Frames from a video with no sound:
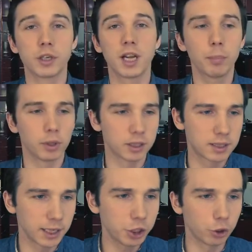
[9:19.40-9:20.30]
example, a
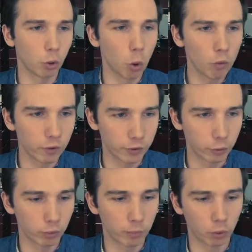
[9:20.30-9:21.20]
session overview
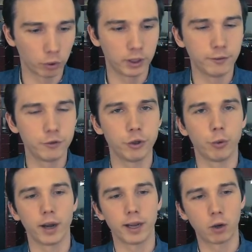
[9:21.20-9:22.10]
report gives you
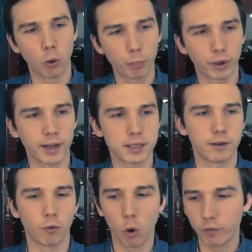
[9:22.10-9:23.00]
a
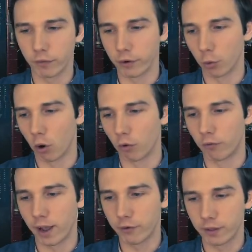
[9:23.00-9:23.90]
comprehensive overview of
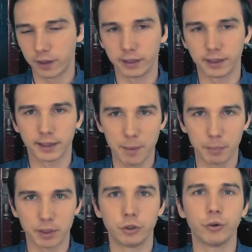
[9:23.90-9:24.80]
everything that
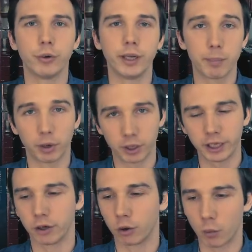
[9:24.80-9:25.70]
happened during a
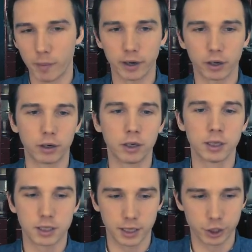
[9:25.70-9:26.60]
particular webinar
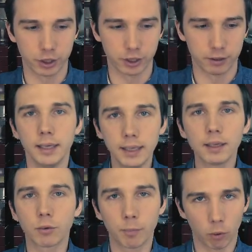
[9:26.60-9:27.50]
session. In
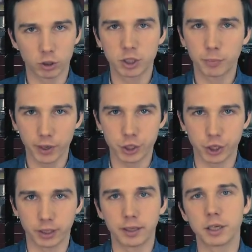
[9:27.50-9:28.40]
the report
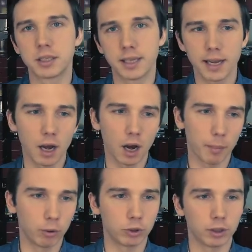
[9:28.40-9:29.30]
spreadsheet, there's data
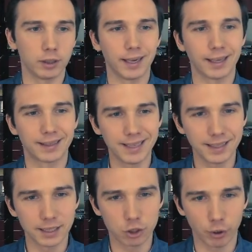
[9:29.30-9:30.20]
about the
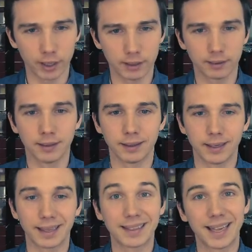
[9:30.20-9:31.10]
attendance rate,
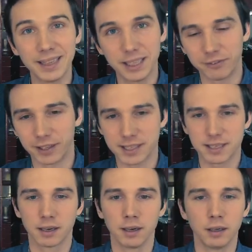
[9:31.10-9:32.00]
the
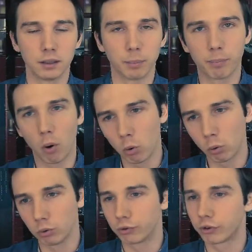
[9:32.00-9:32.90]
attentiveness, the
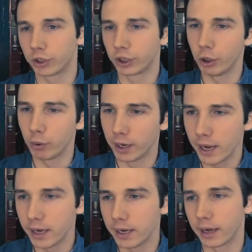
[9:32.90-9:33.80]
polls, the Q and
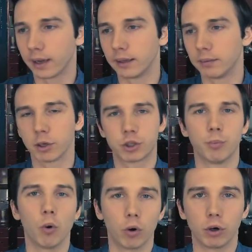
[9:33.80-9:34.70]
A, and much
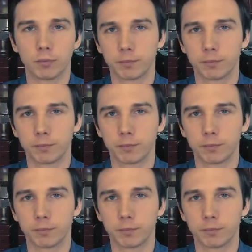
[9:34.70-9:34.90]
more.